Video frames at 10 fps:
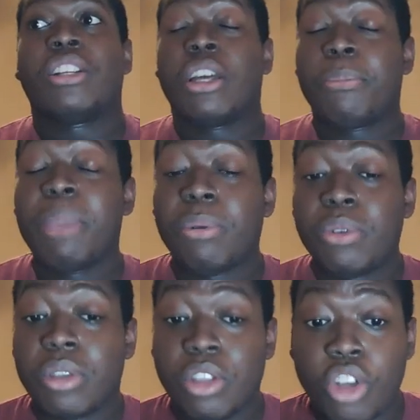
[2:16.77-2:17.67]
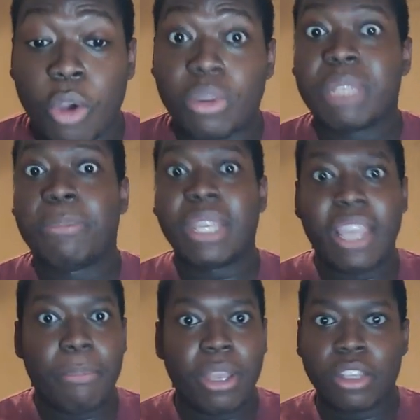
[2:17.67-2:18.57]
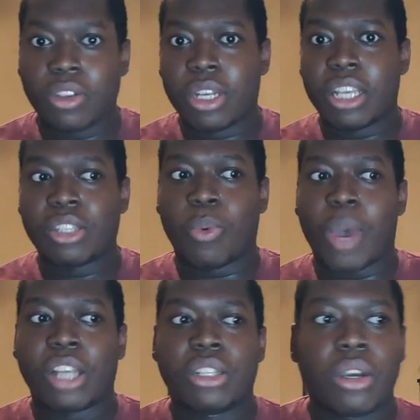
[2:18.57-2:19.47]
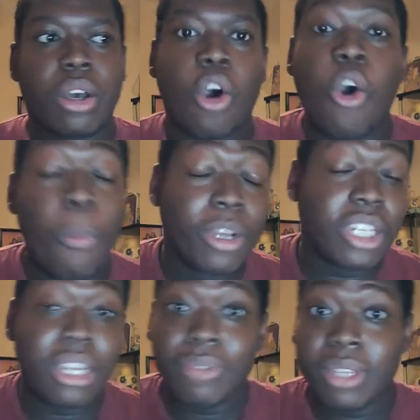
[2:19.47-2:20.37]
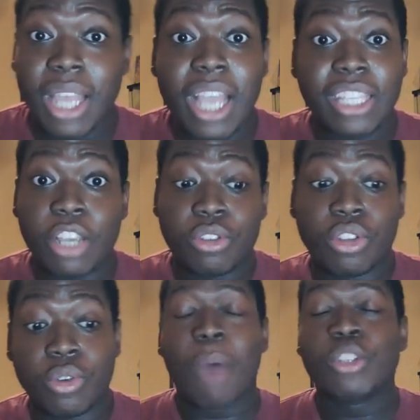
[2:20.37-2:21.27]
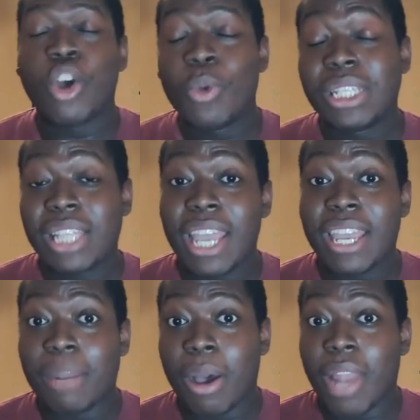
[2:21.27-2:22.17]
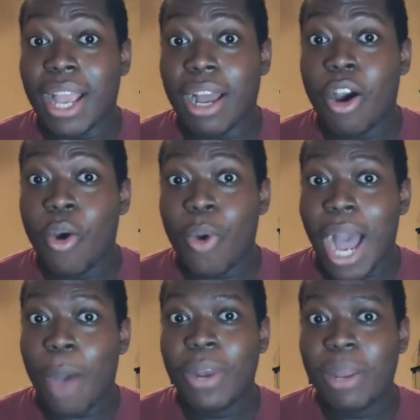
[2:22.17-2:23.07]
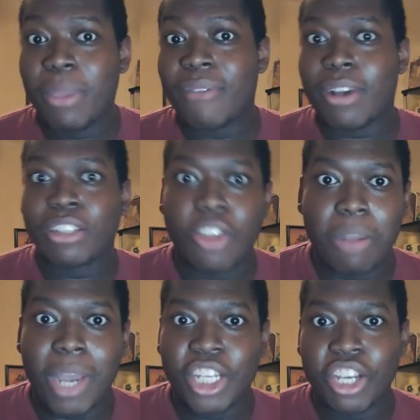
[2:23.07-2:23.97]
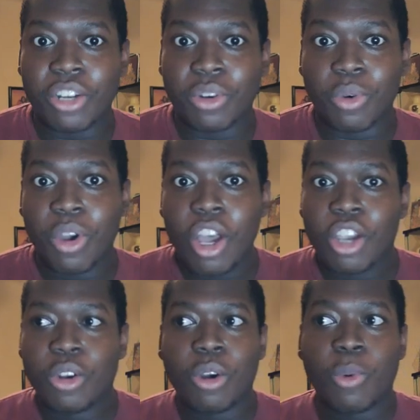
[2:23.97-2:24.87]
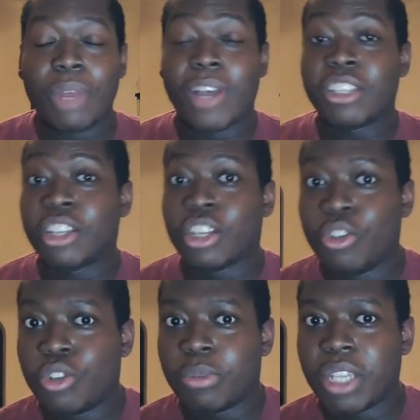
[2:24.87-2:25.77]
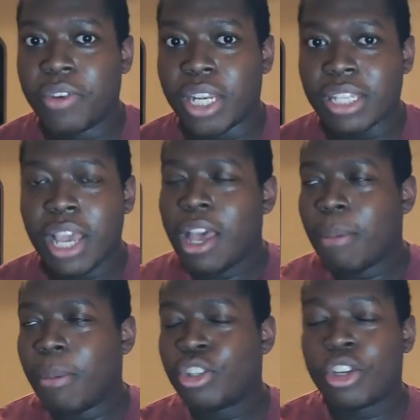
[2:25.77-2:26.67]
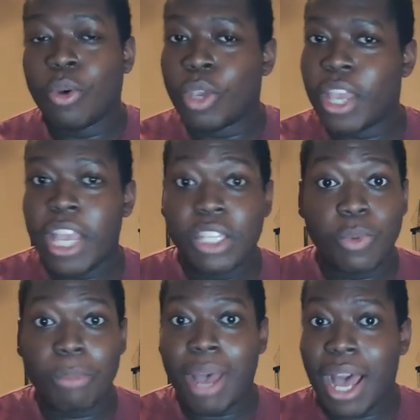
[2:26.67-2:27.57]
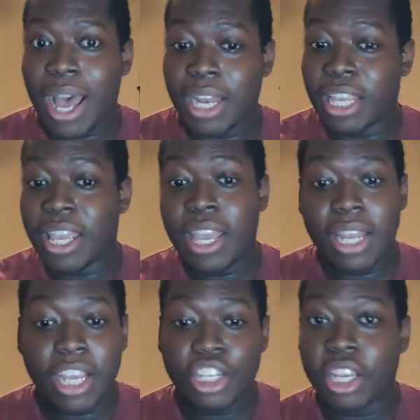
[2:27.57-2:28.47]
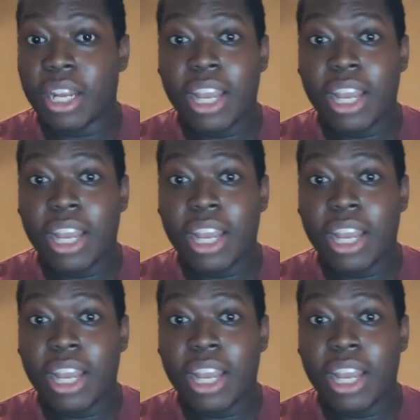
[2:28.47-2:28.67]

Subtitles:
people's, you know, speak their opinions on this, watch a whole bunch of different things I used to do. I was always thinking about, like, oh, how would it be if I started my channel? You know, what if I took YouTube serious? But, you know, years went by, the next year,